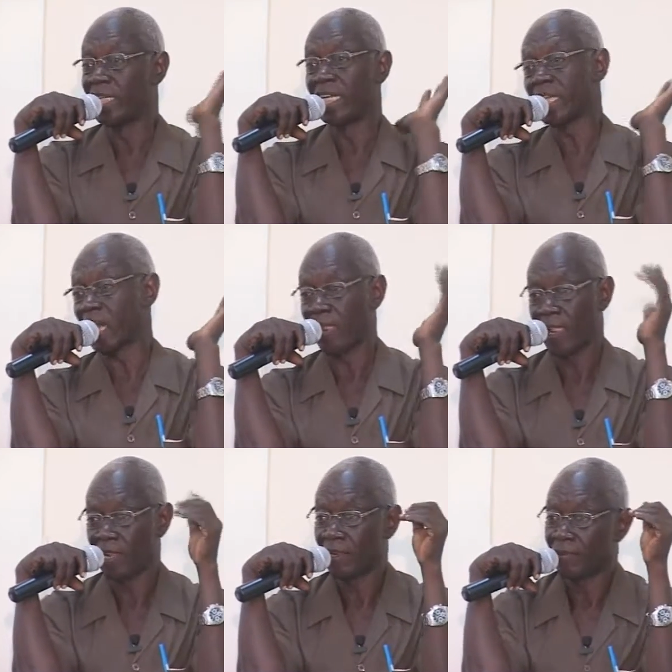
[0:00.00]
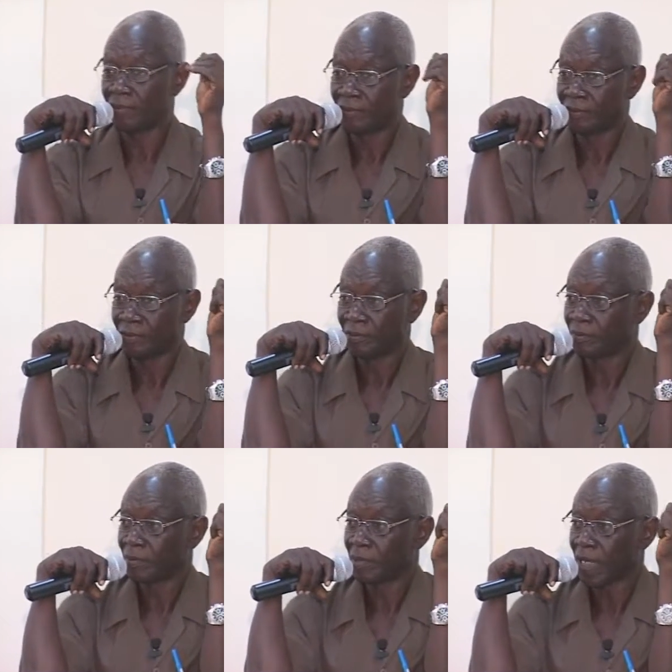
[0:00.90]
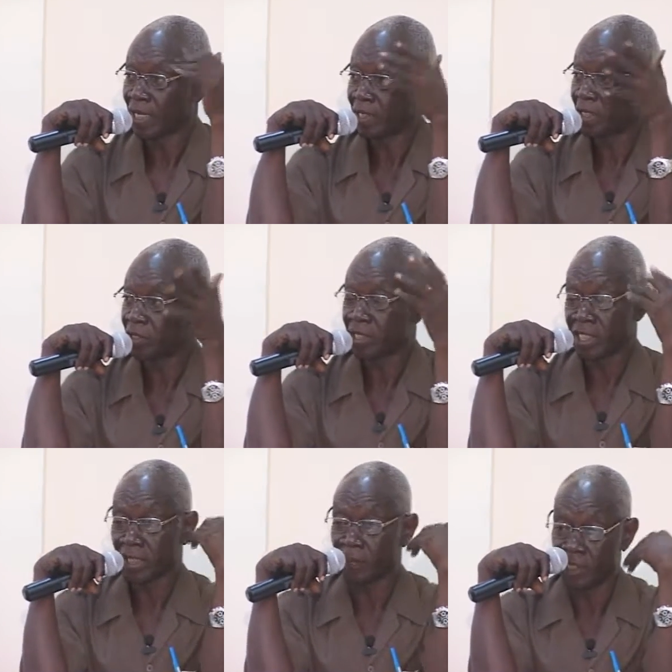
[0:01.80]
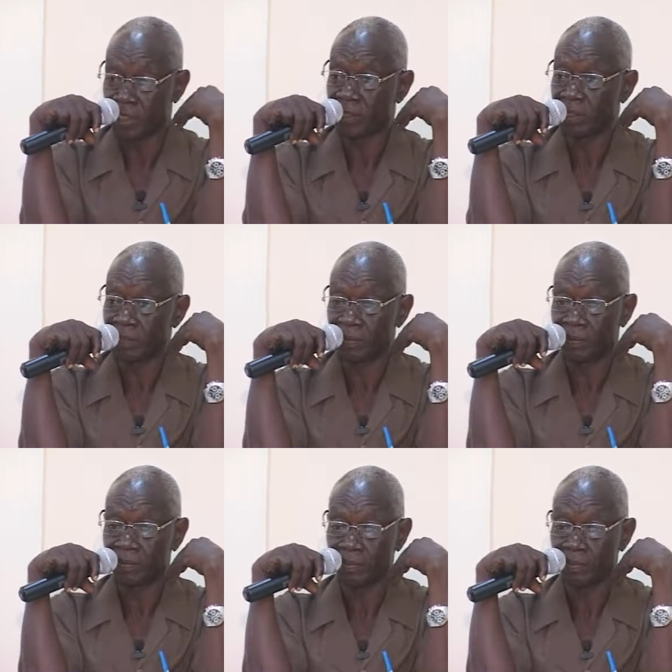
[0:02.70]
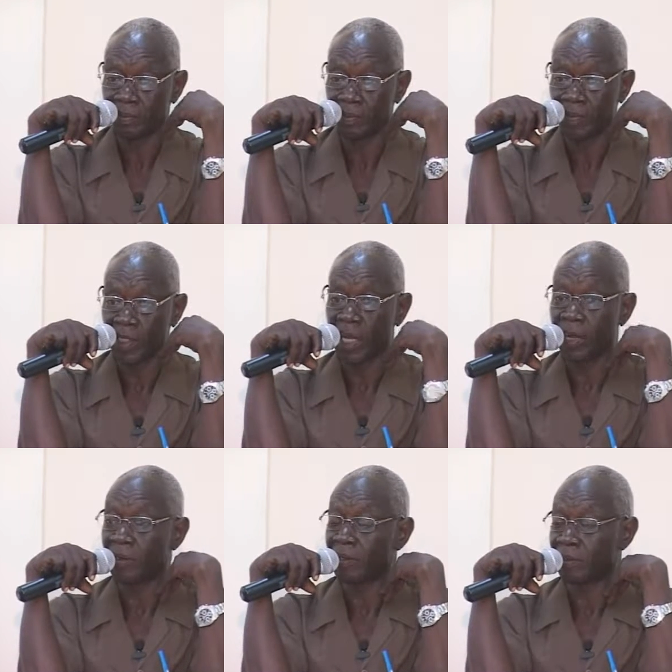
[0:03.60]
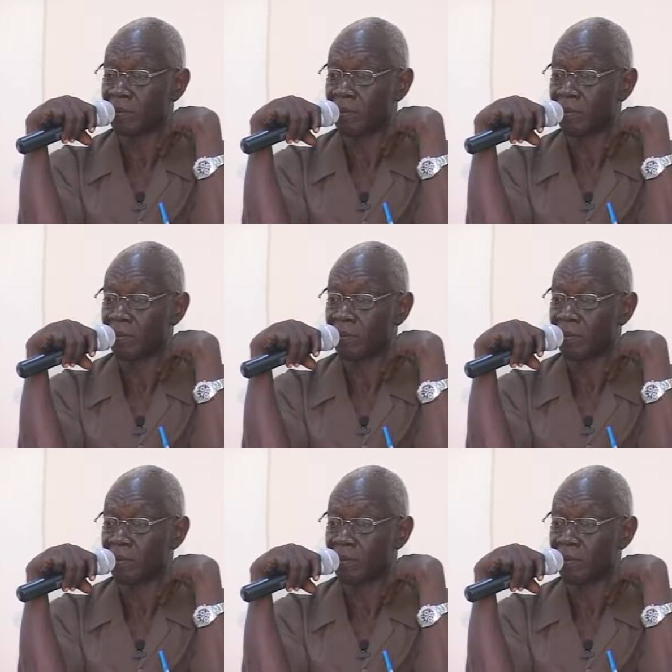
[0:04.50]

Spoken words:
the data at the central database in our